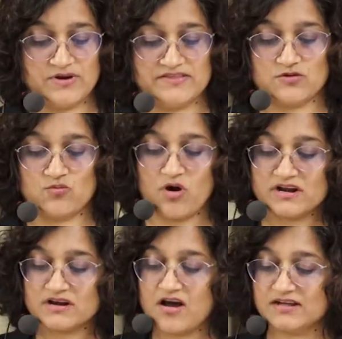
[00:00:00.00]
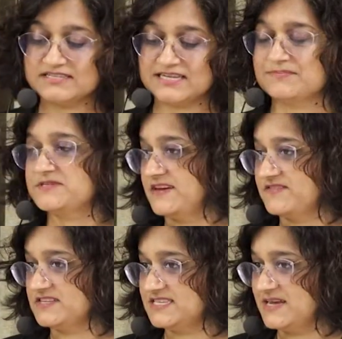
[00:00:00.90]
Their water concepts have the
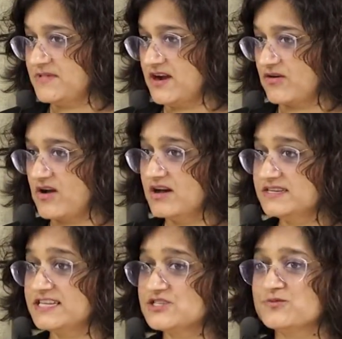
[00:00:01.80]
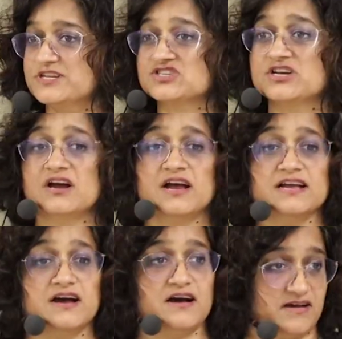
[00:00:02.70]
same narrow contents, which
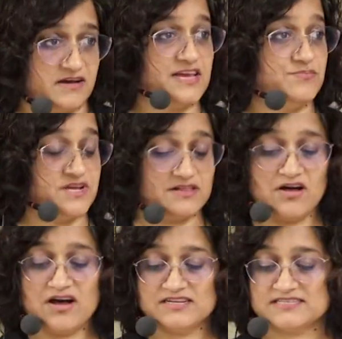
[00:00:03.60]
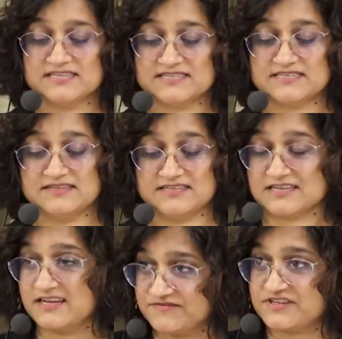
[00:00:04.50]
can be glossed as this kind
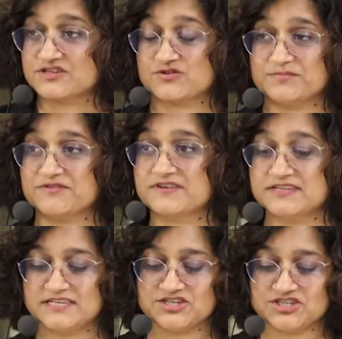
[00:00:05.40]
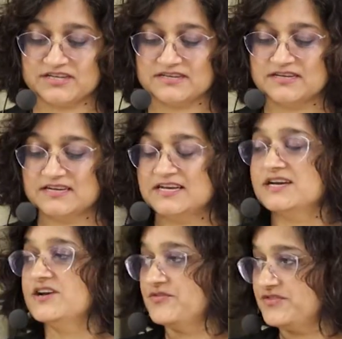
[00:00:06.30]
of descriptive condition,
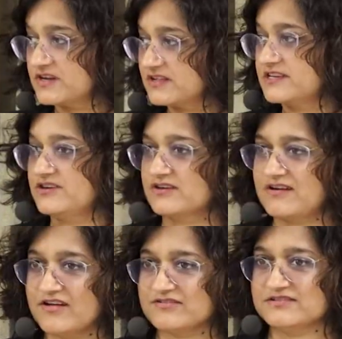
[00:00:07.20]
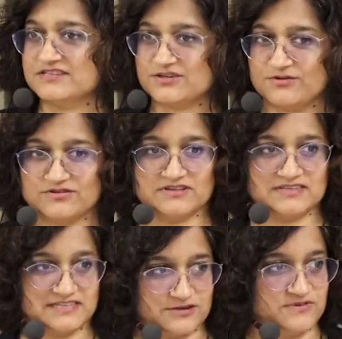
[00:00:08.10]
the clear, colorless, odorless
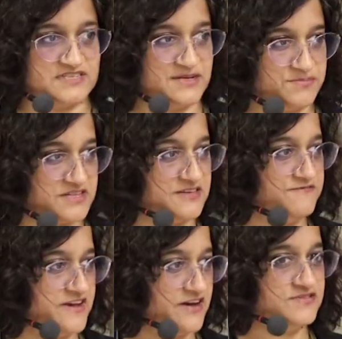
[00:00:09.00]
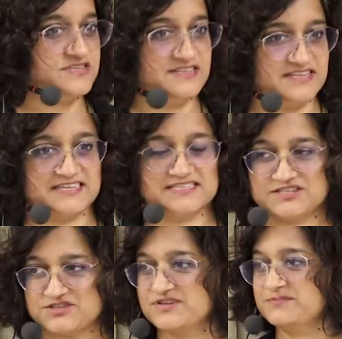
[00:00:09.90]
liquid typically found in lakes and
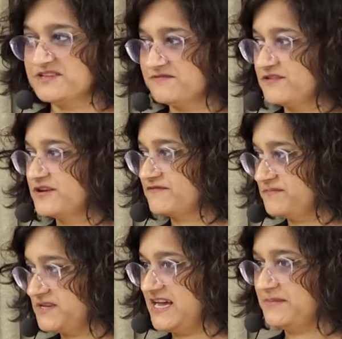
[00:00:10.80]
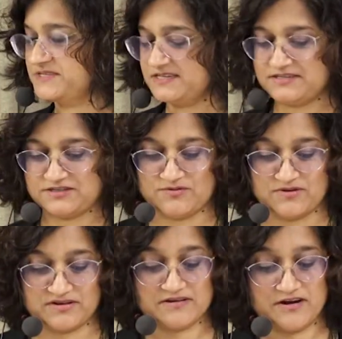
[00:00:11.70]
streams and flowing from taps and so on
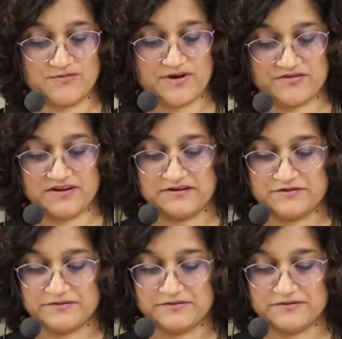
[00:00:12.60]
around here.